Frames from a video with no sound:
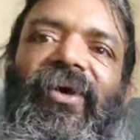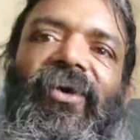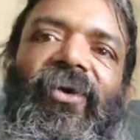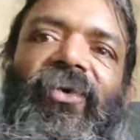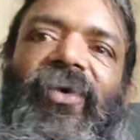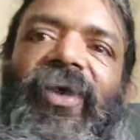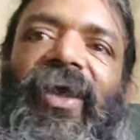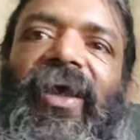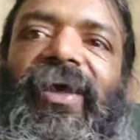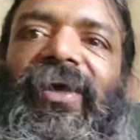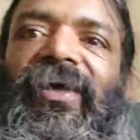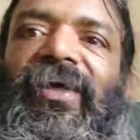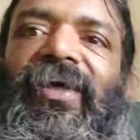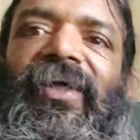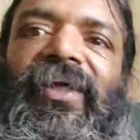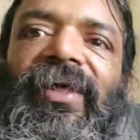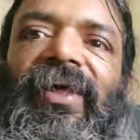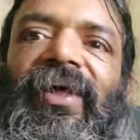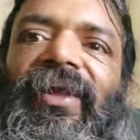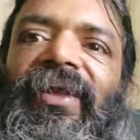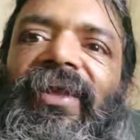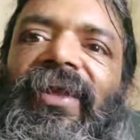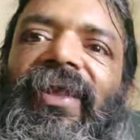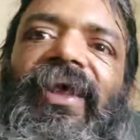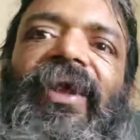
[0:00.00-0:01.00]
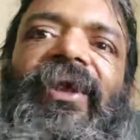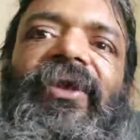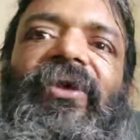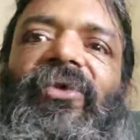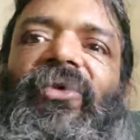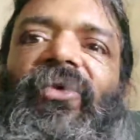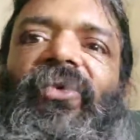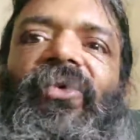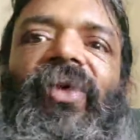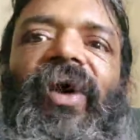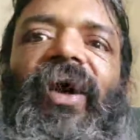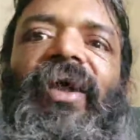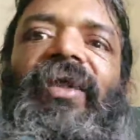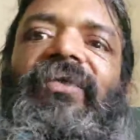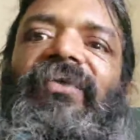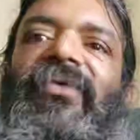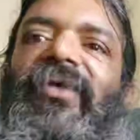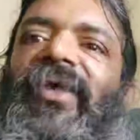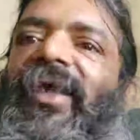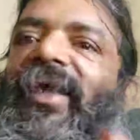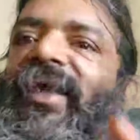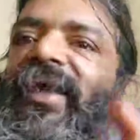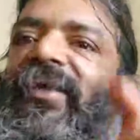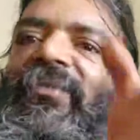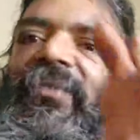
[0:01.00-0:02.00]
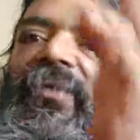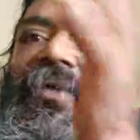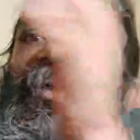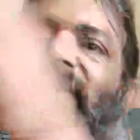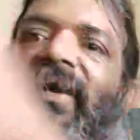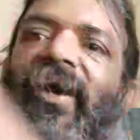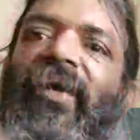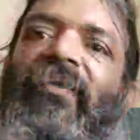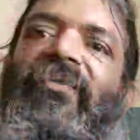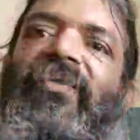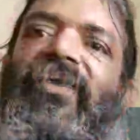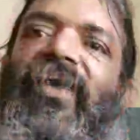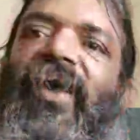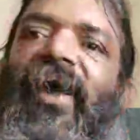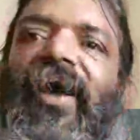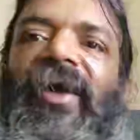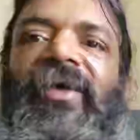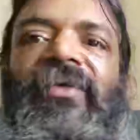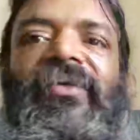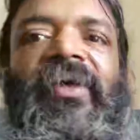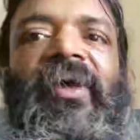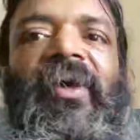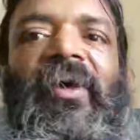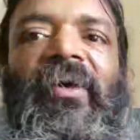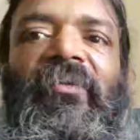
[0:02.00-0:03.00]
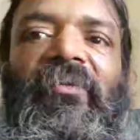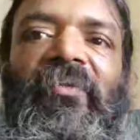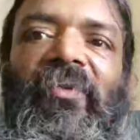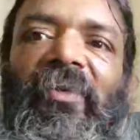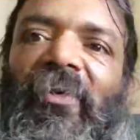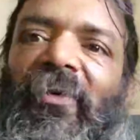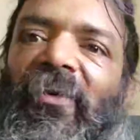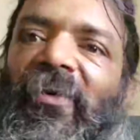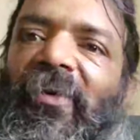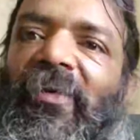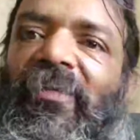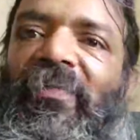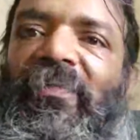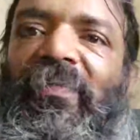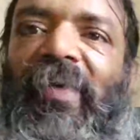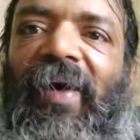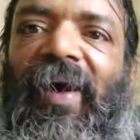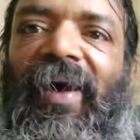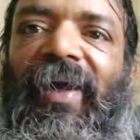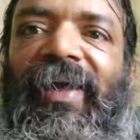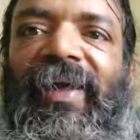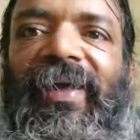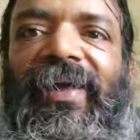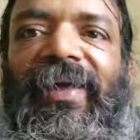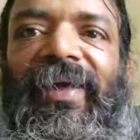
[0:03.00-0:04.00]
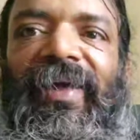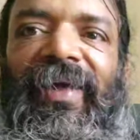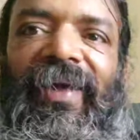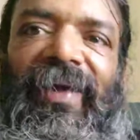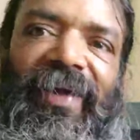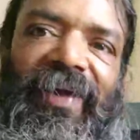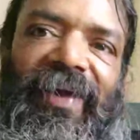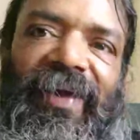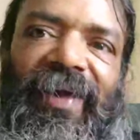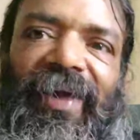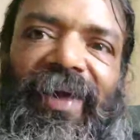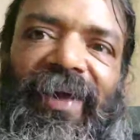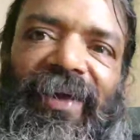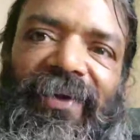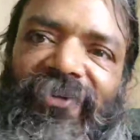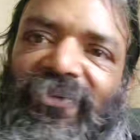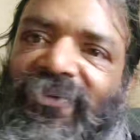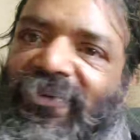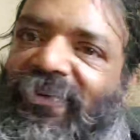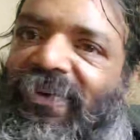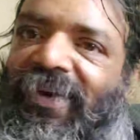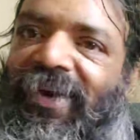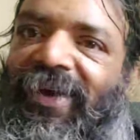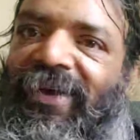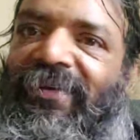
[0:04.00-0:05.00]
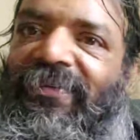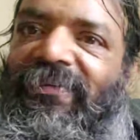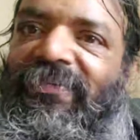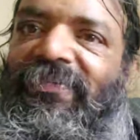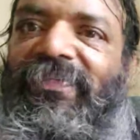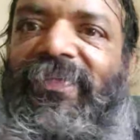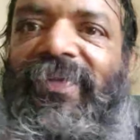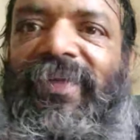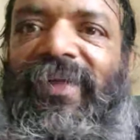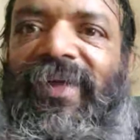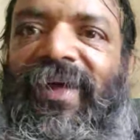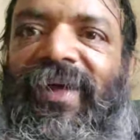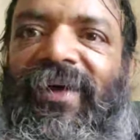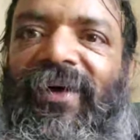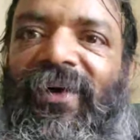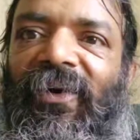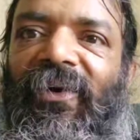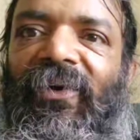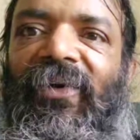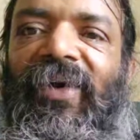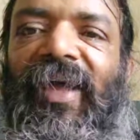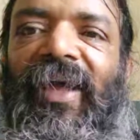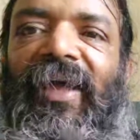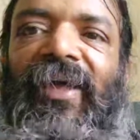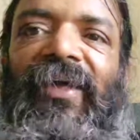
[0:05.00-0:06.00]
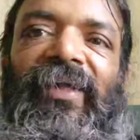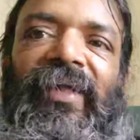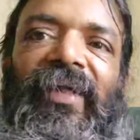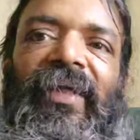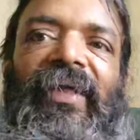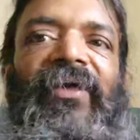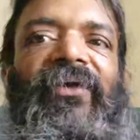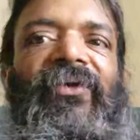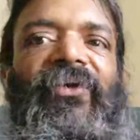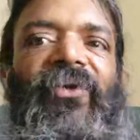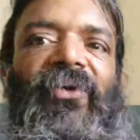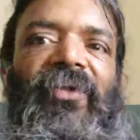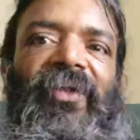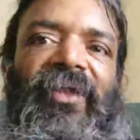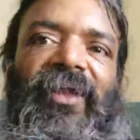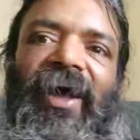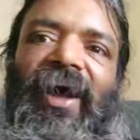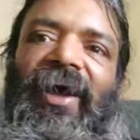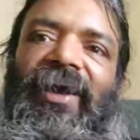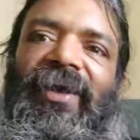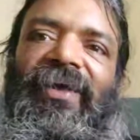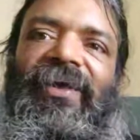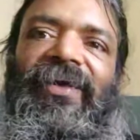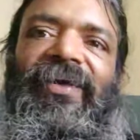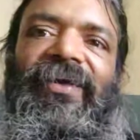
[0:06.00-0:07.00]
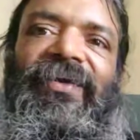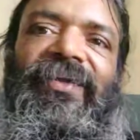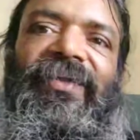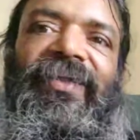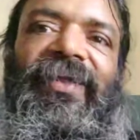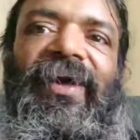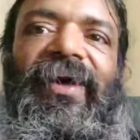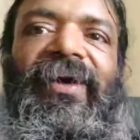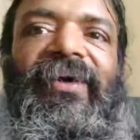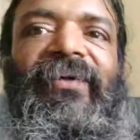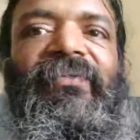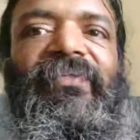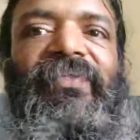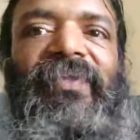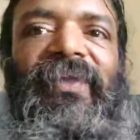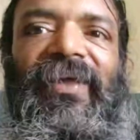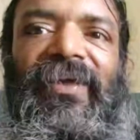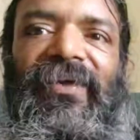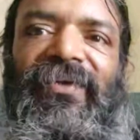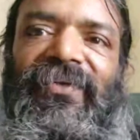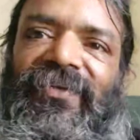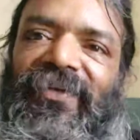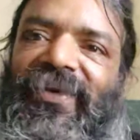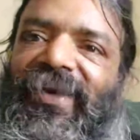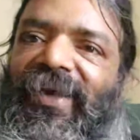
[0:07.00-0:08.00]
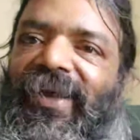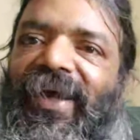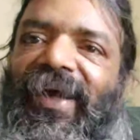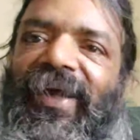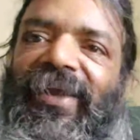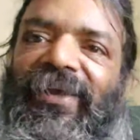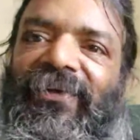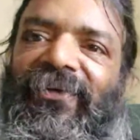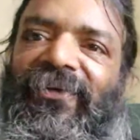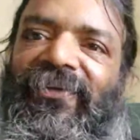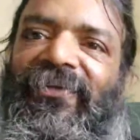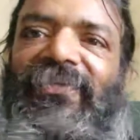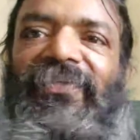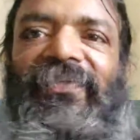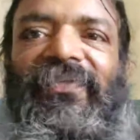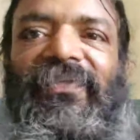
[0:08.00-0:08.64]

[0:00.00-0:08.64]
Okay, then do and see if it comes as 4 pi a square. Okay, so that is the scenario.